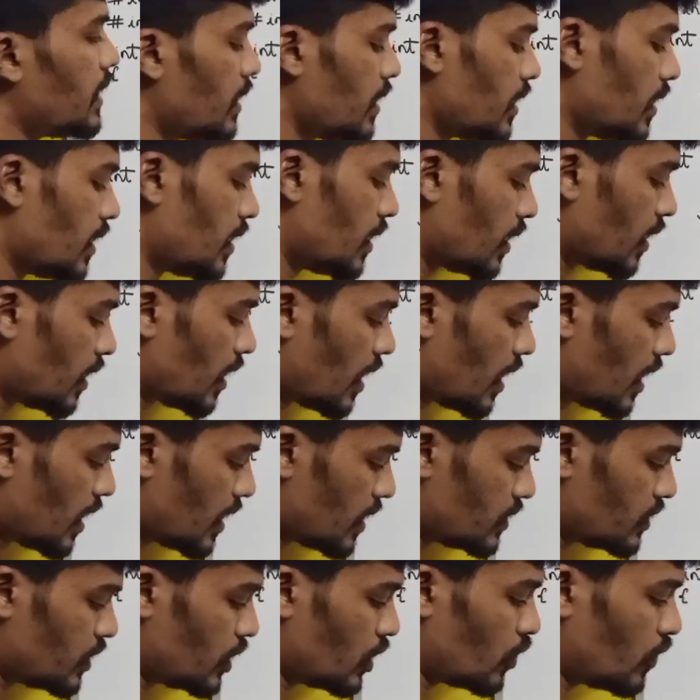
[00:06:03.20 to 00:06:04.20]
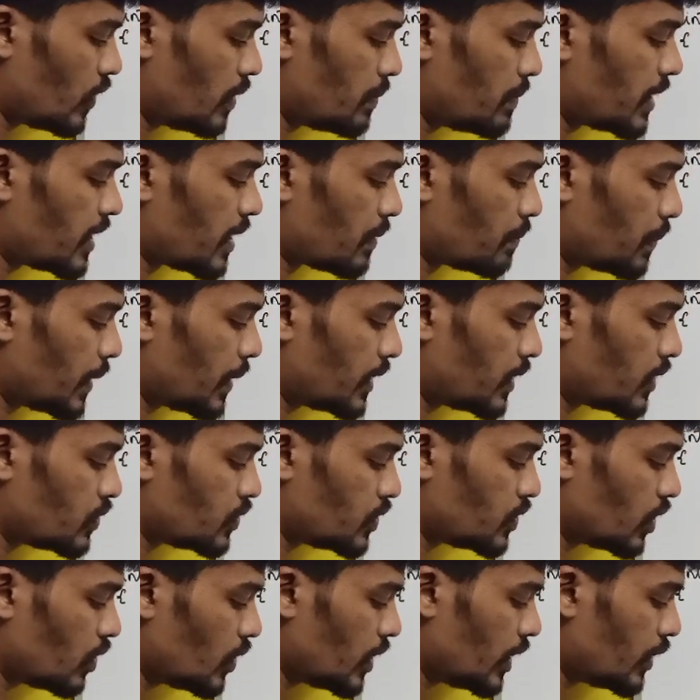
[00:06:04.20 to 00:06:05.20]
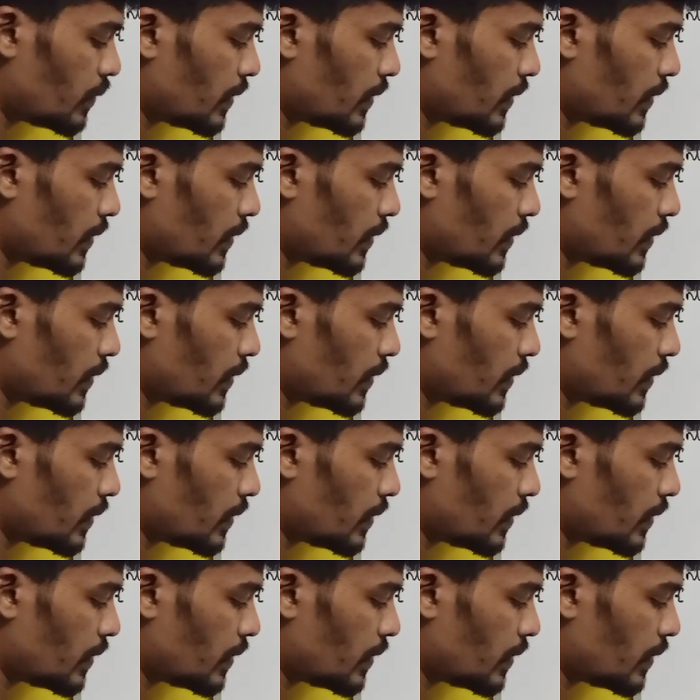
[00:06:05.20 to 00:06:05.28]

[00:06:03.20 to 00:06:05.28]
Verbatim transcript: be uh, 0 will be compared to 0.